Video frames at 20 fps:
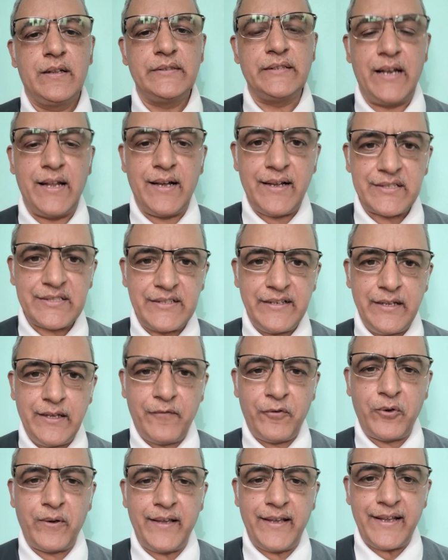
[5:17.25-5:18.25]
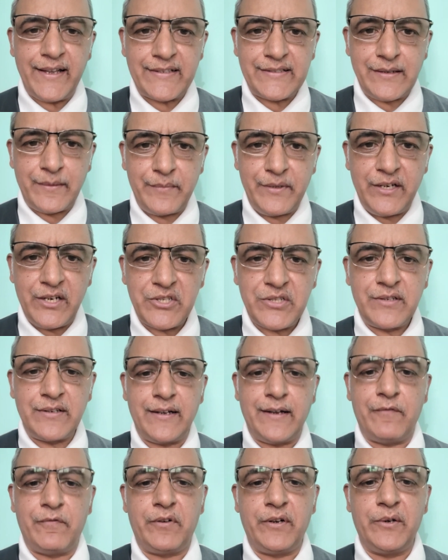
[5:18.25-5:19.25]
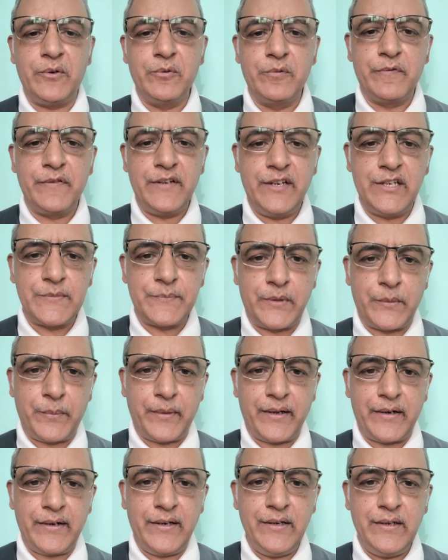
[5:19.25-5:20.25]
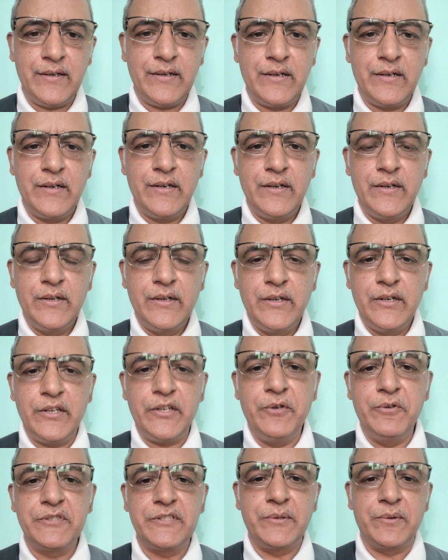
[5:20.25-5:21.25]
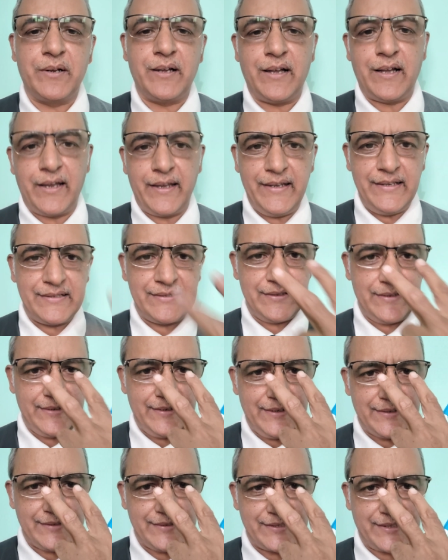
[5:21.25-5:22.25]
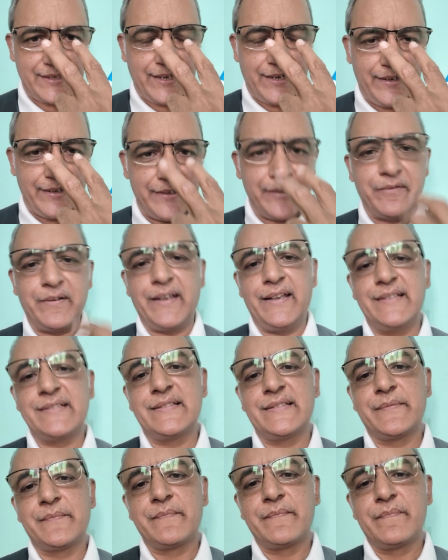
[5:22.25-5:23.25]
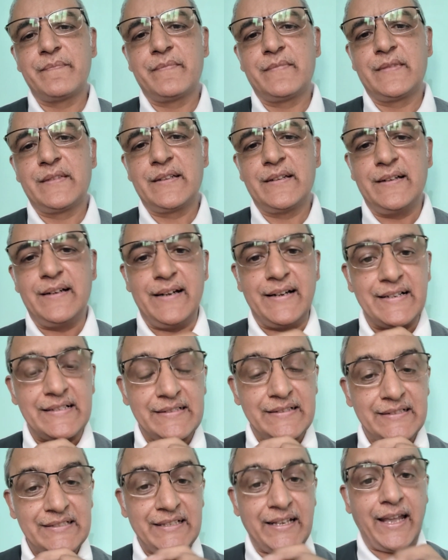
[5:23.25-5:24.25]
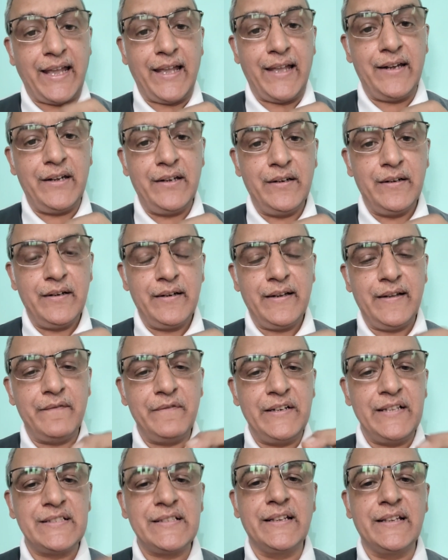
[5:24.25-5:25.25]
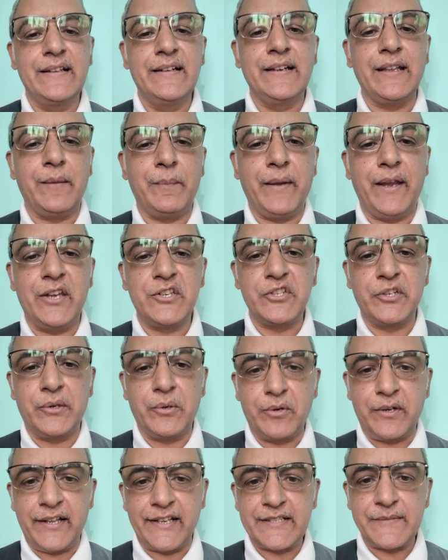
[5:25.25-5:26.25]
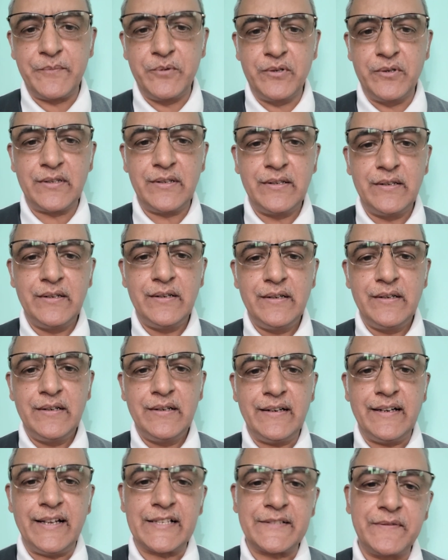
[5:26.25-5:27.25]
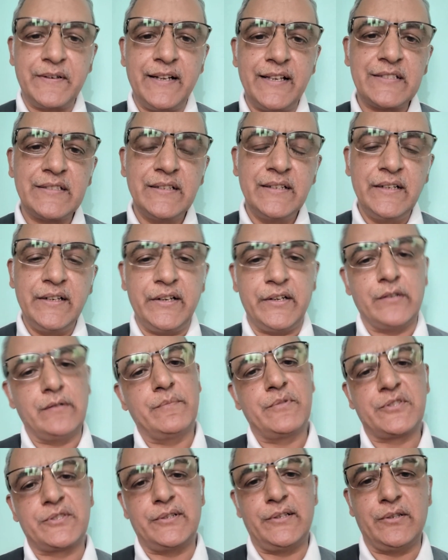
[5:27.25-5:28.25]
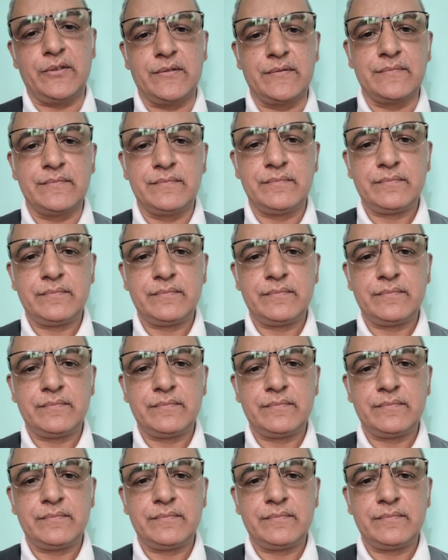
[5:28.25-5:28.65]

The last day of your examination, after you finish preparing, use your eyes as a scanning device and scan every single image in your textbook as well as terms to learn.